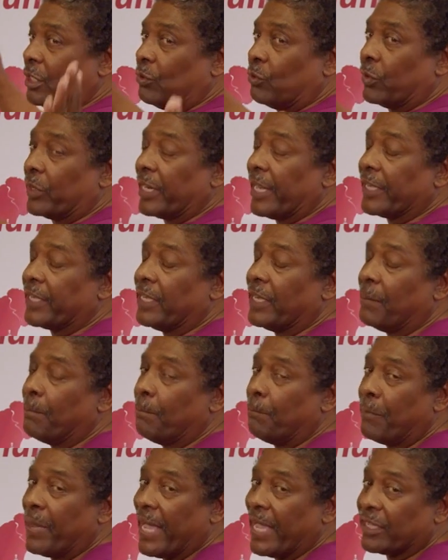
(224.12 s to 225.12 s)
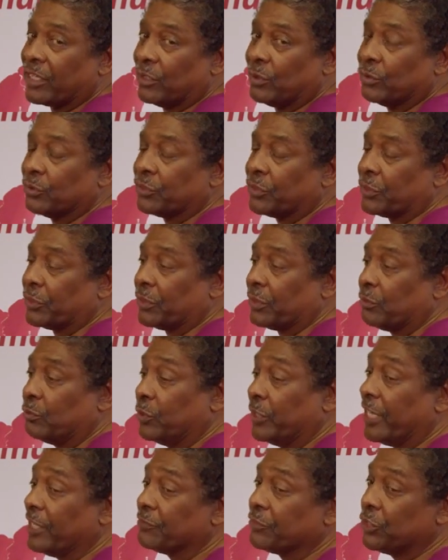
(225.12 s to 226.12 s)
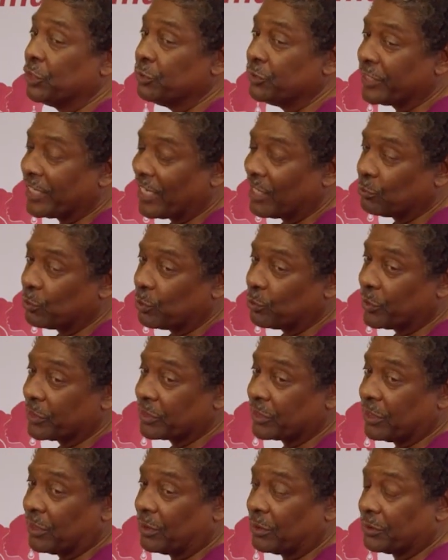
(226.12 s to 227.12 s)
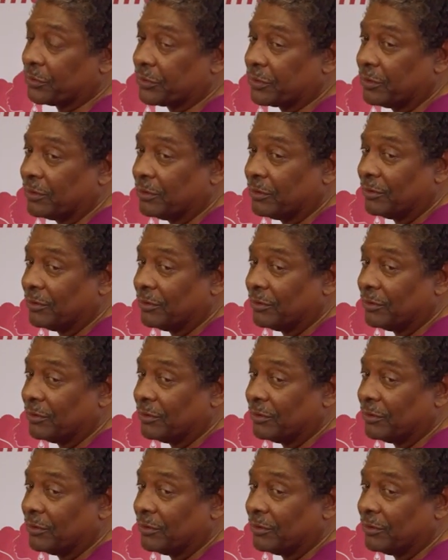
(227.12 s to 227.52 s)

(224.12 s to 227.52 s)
When I come back on her, we have 2 911 calls.